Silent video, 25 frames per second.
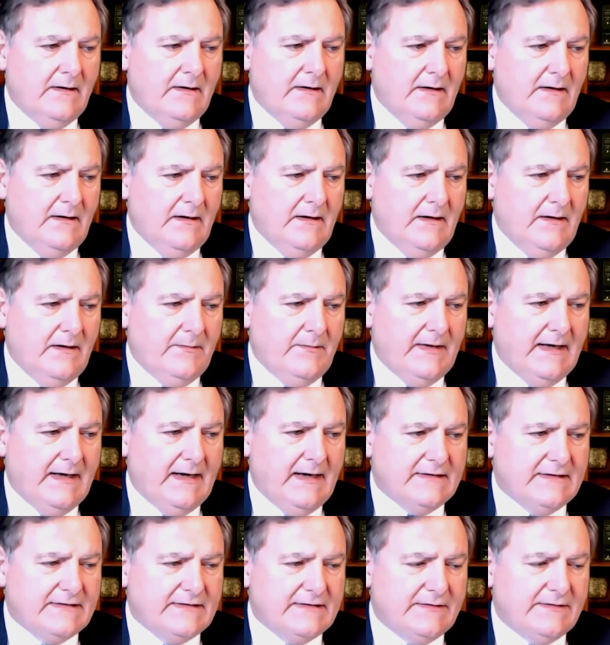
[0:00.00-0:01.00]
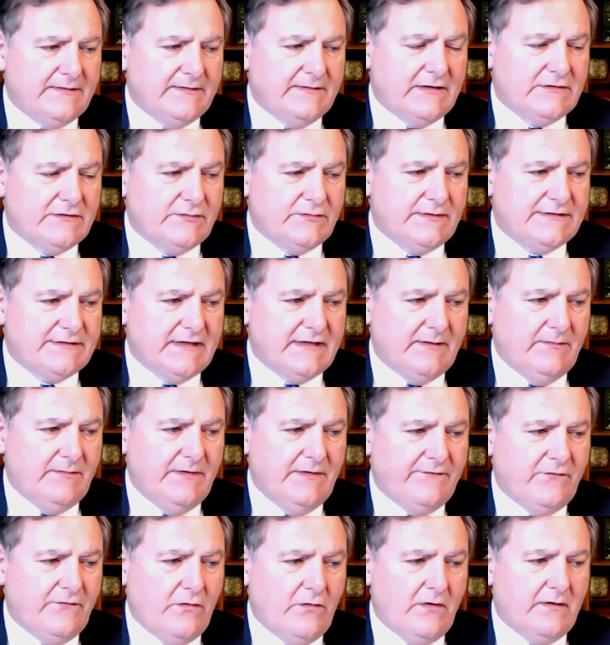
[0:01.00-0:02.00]
And as we said
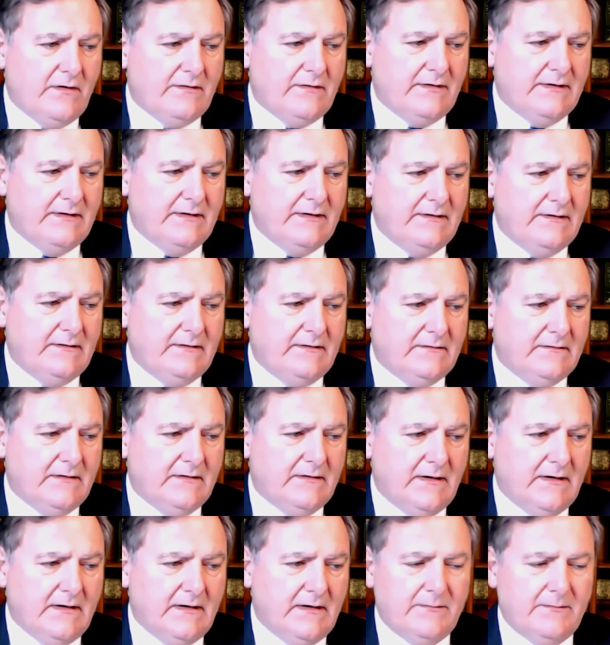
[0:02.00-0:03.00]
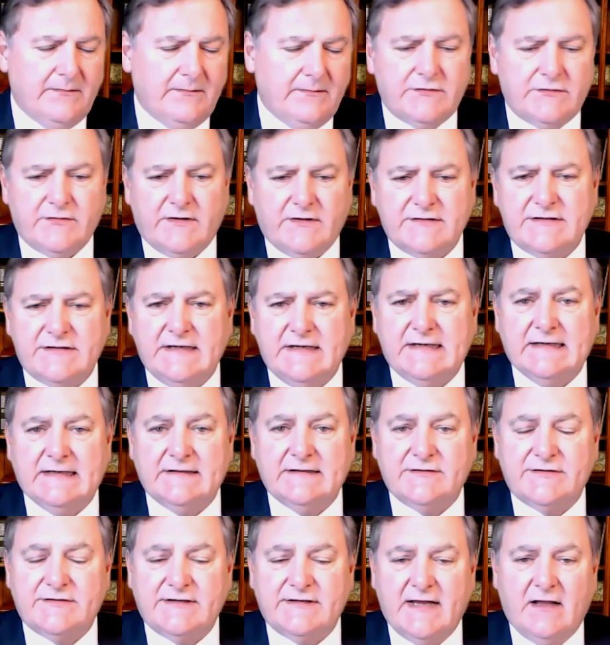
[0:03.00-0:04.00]
before, the trustee
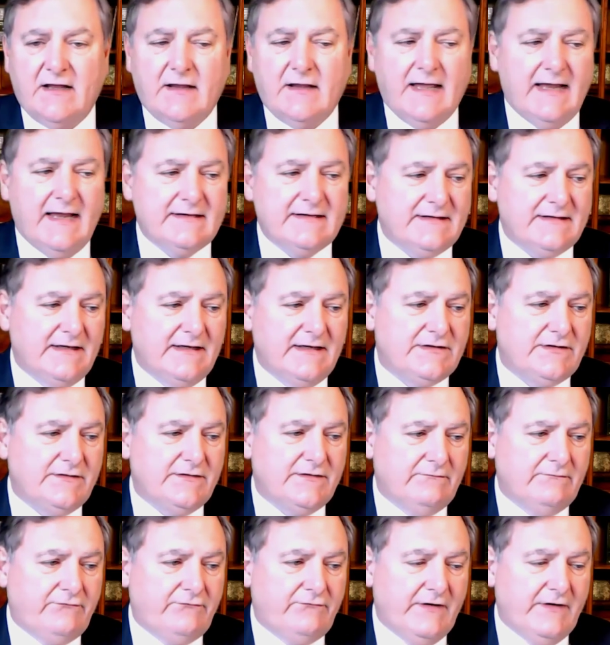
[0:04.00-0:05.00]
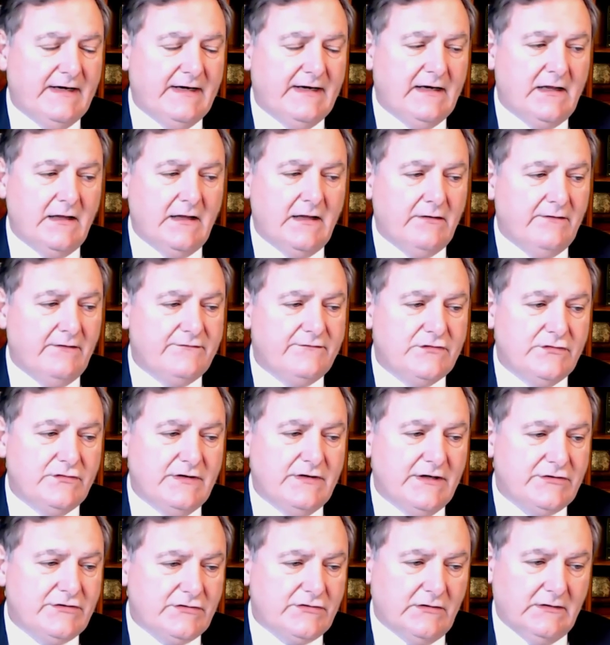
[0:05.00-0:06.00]
can sell assets free and clear of
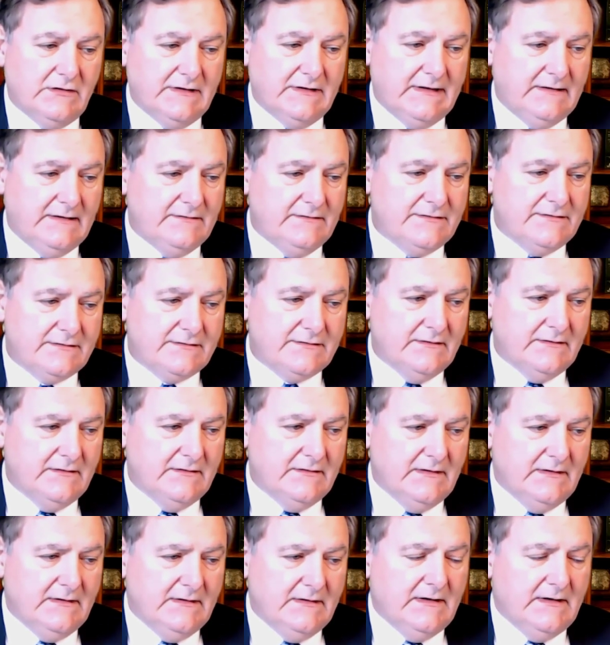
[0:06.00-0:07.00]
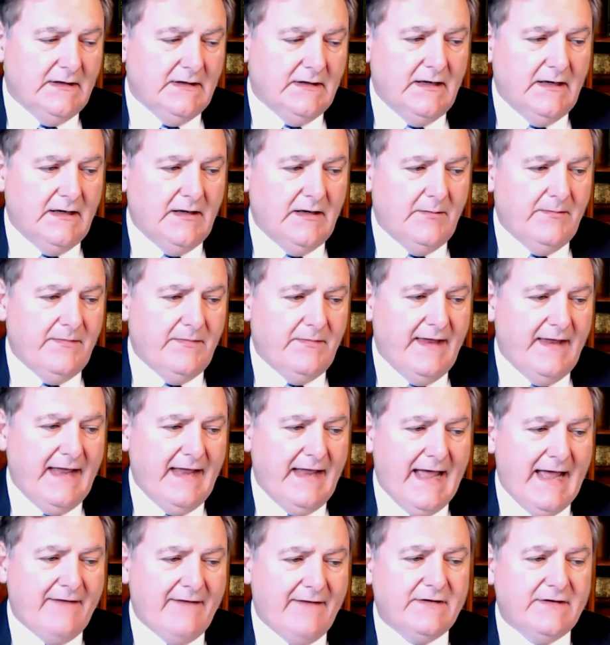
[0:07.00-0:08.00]
judicial liens. They
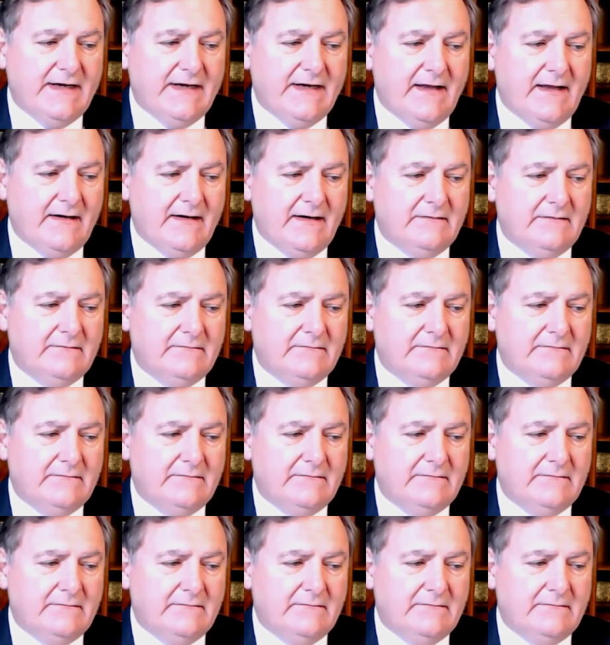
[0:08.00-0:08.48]
have to